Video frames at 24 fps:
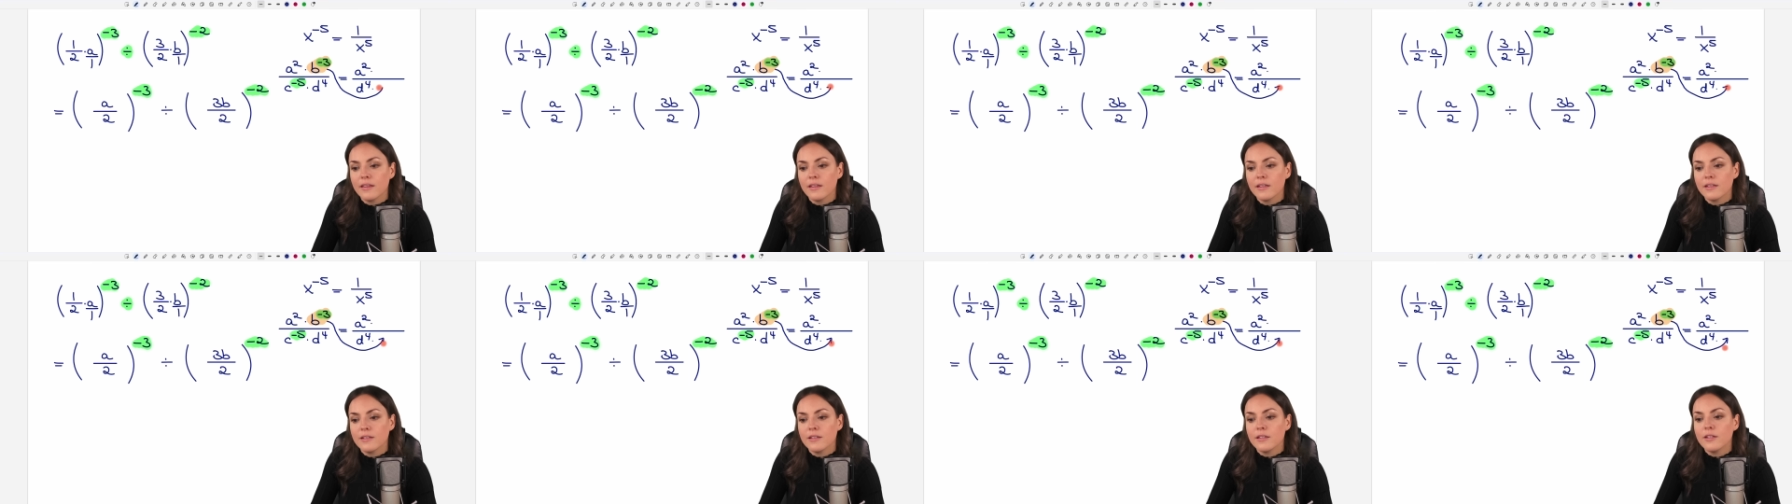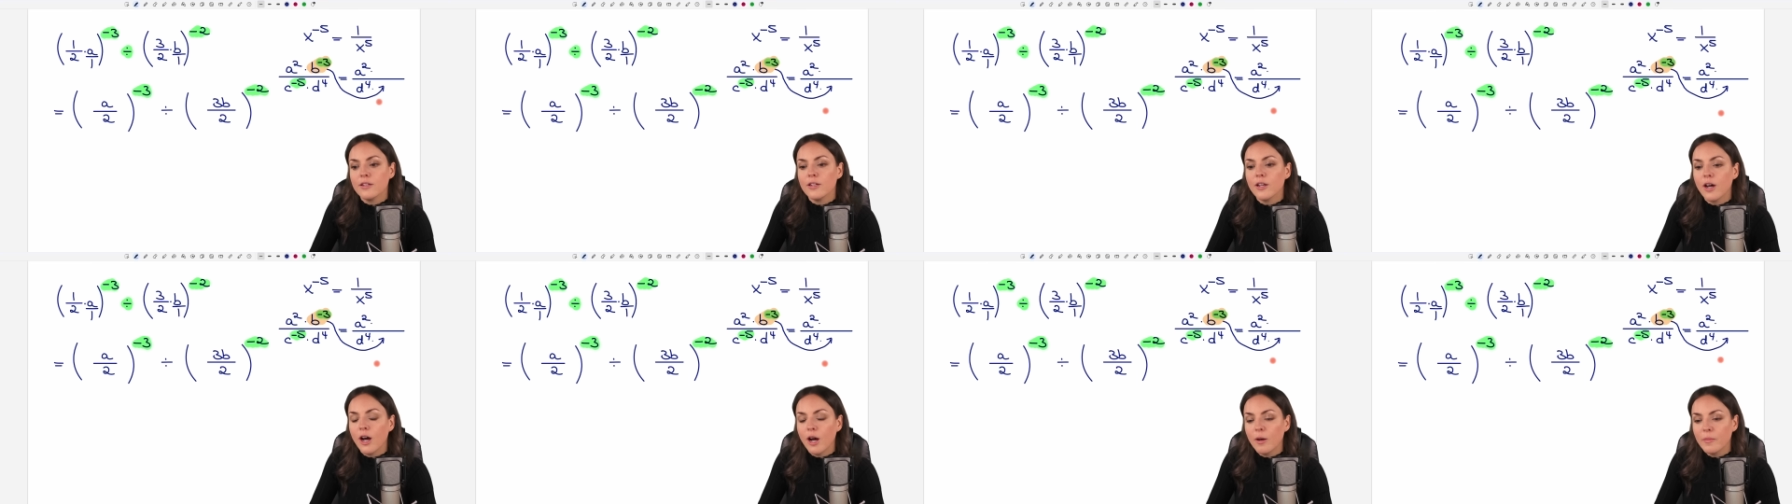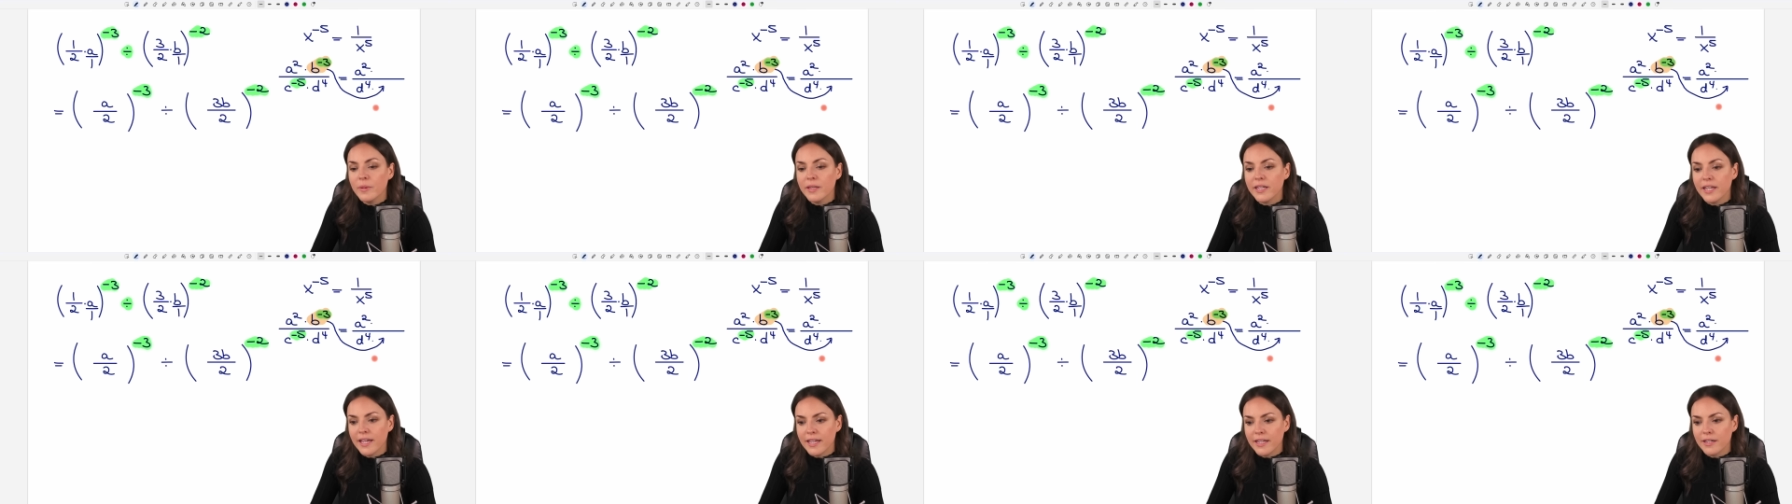the
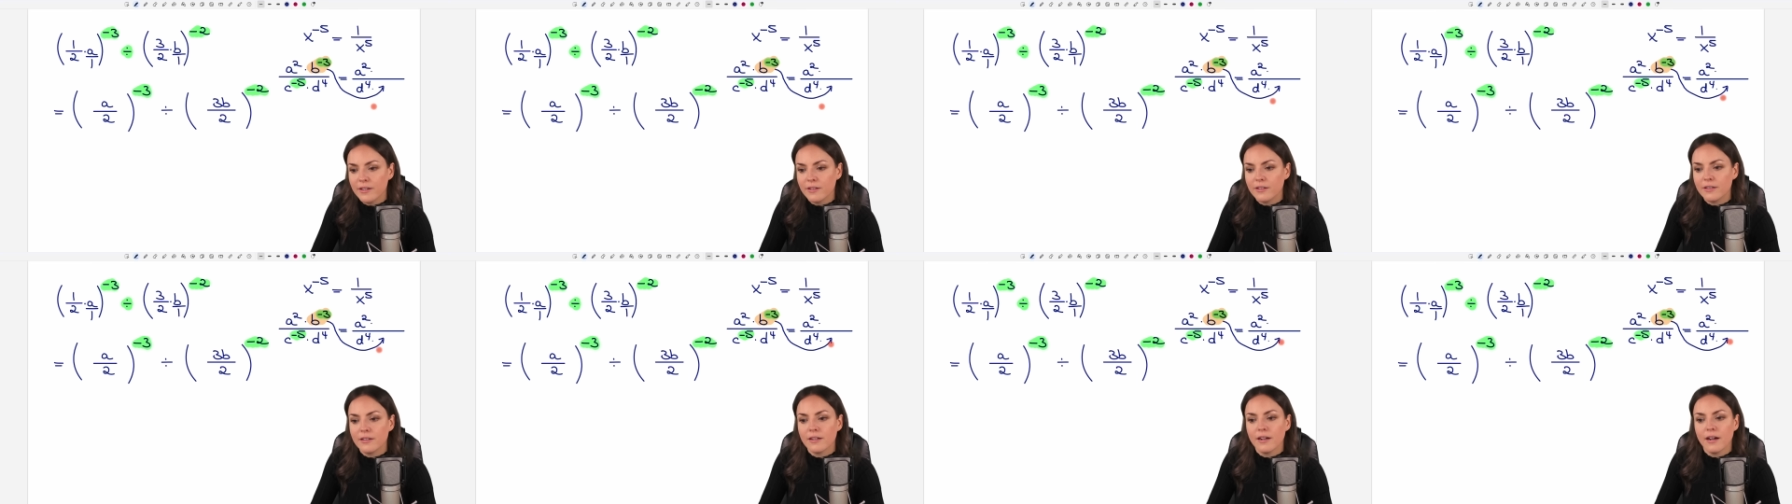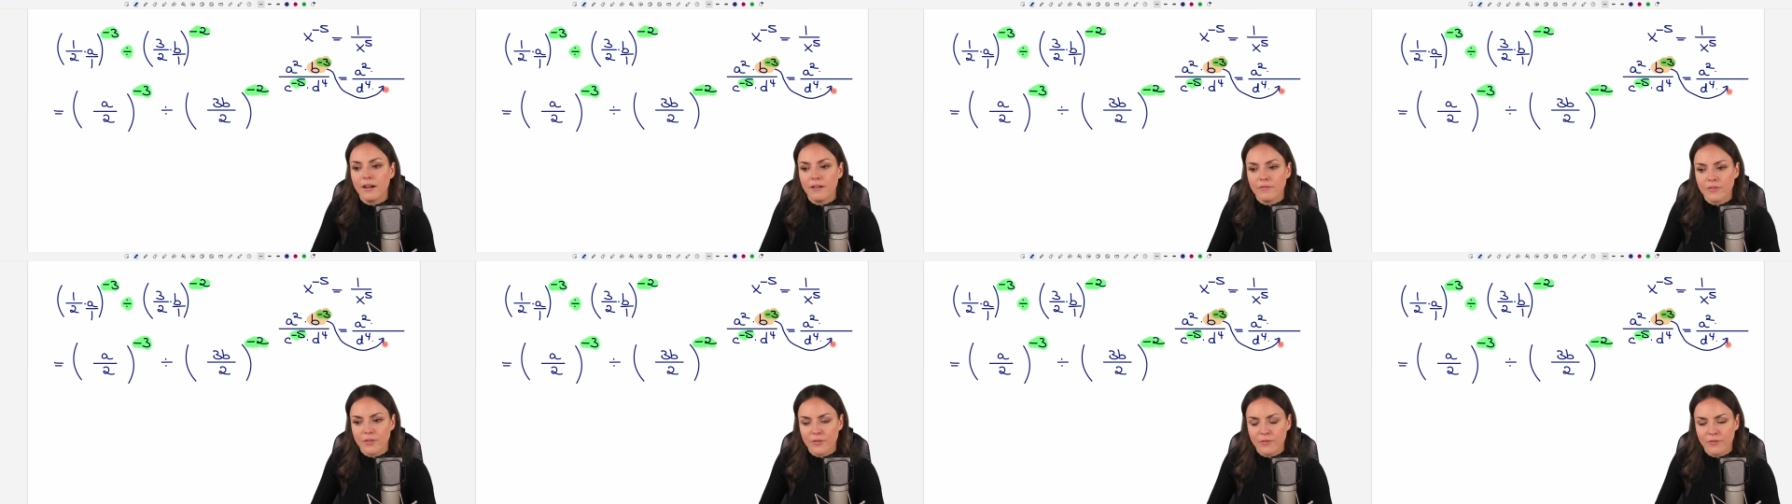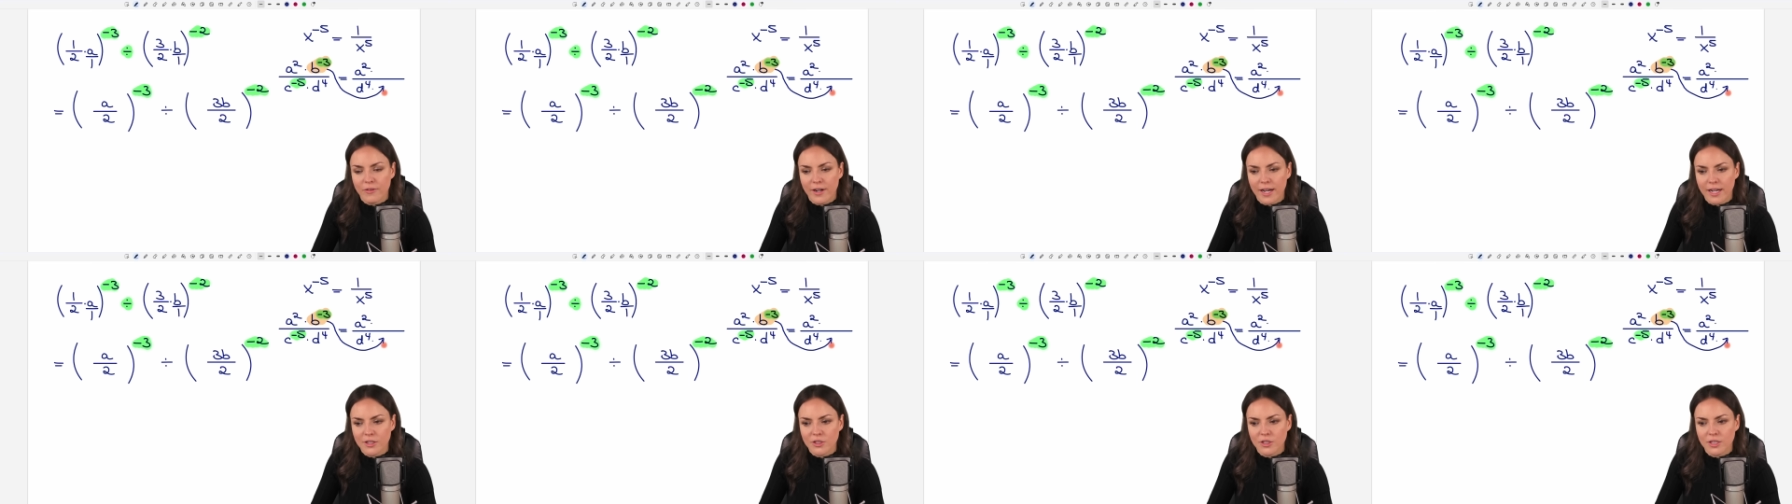denominator of the
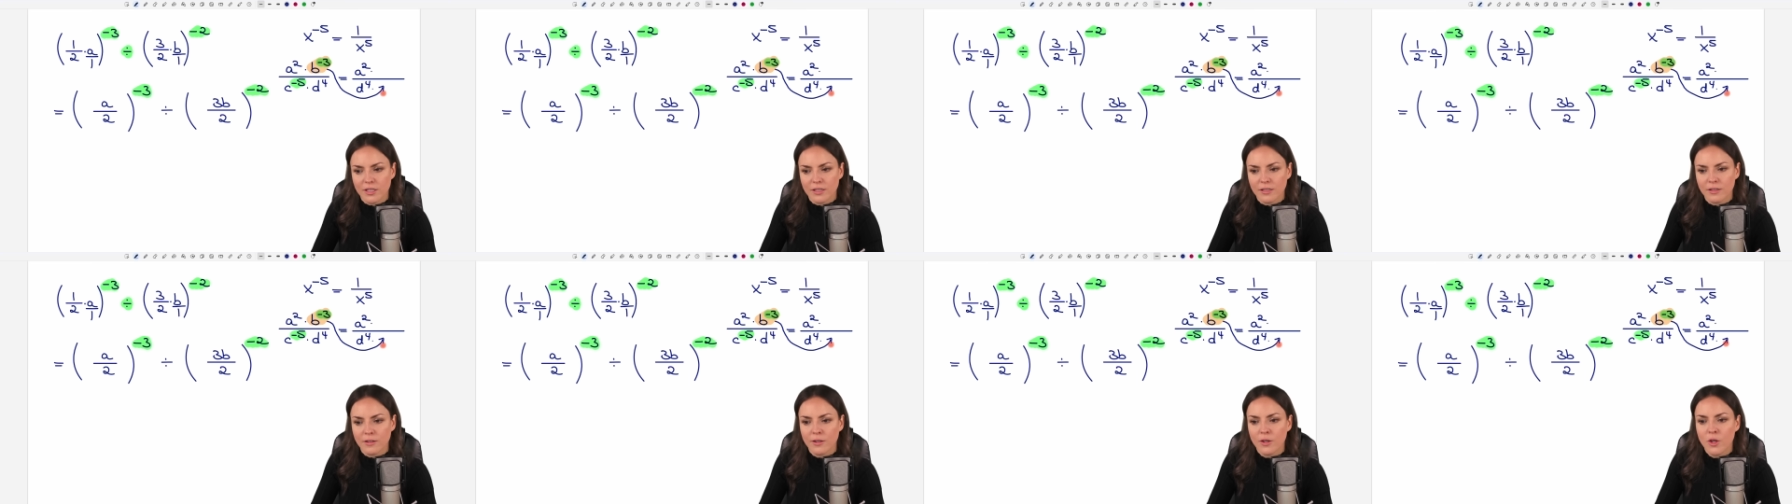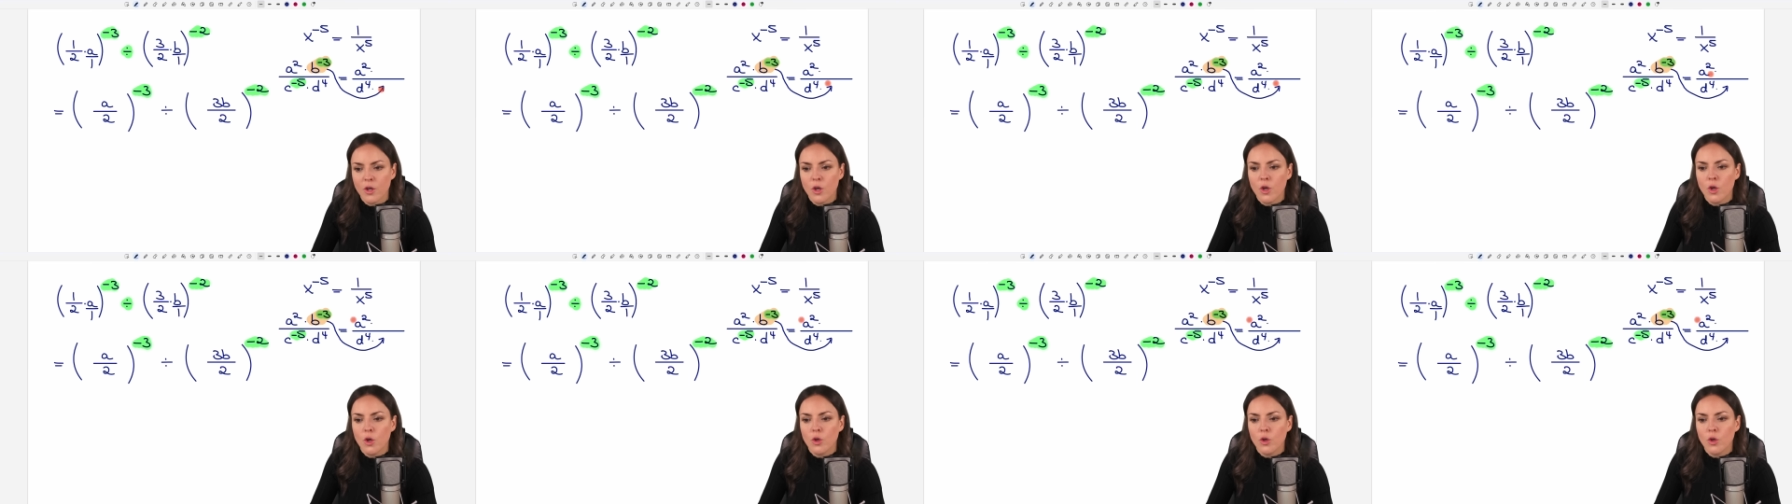fraction.